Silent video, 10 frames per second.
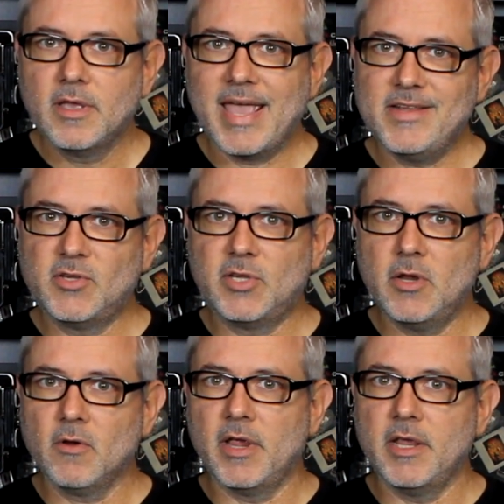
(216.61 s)
a
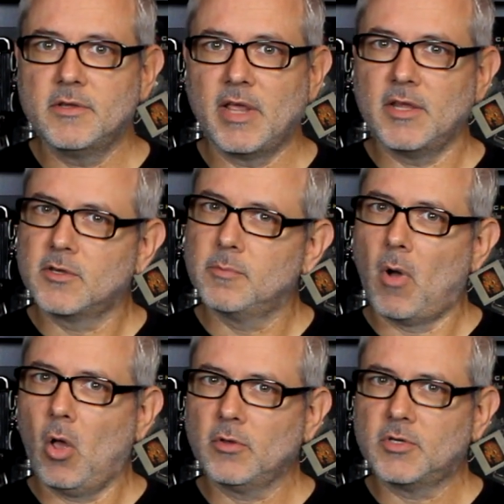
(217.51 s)

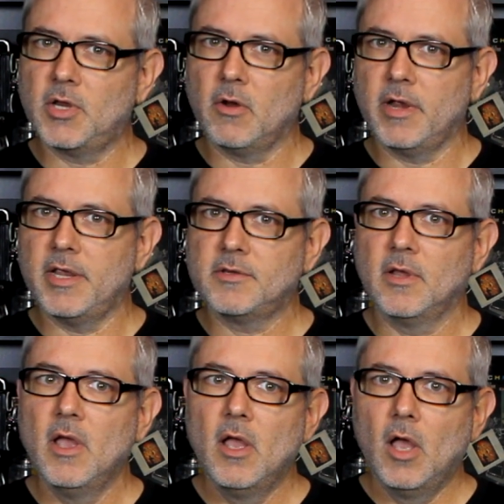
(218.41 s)
small series
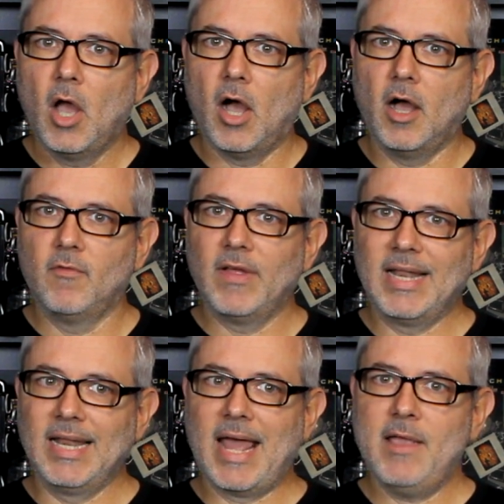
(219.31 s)
of
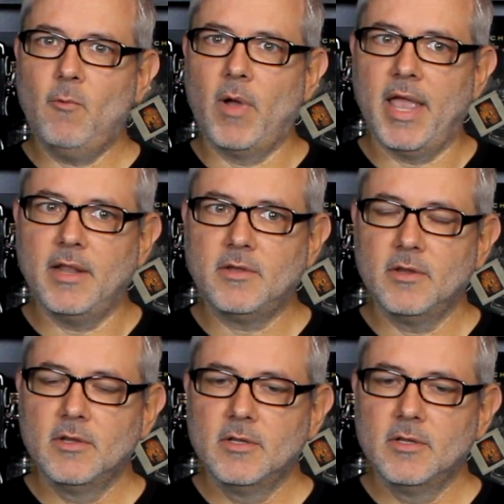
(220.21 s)
lightweight